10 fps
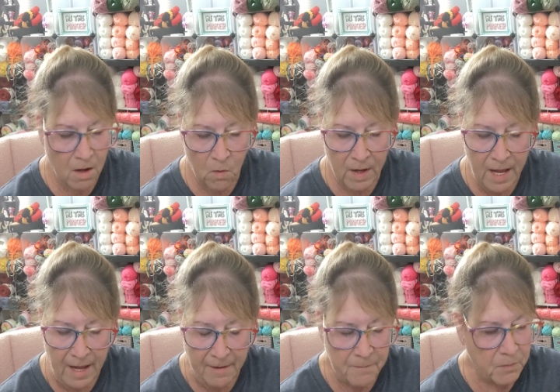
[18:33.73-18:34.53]

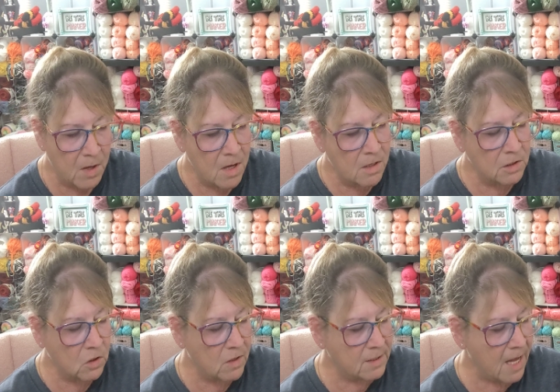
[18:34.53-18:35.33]
Okay,
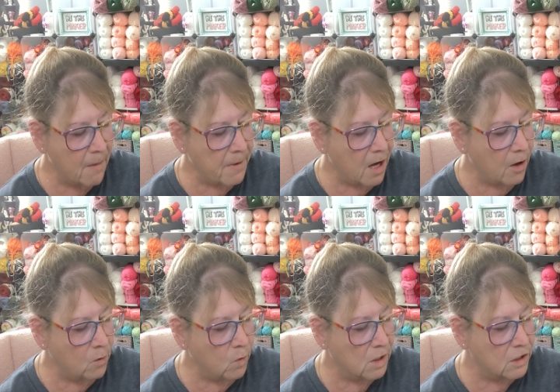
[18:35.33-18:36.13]
so the top
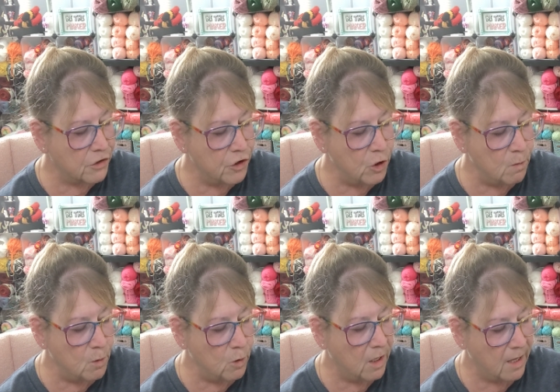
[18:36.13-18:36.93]
card was New
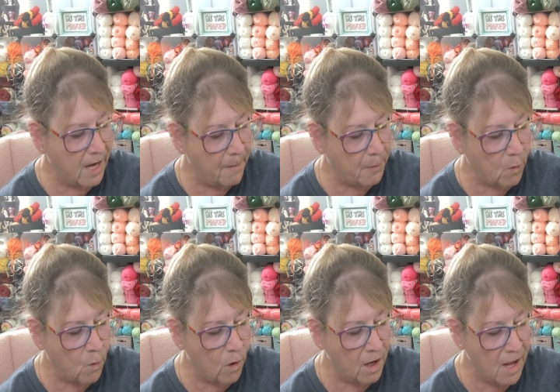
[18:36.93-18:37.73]
Moon in
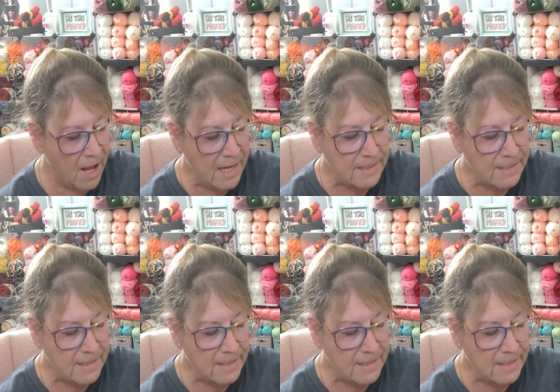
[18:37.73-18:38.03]
Capricorn,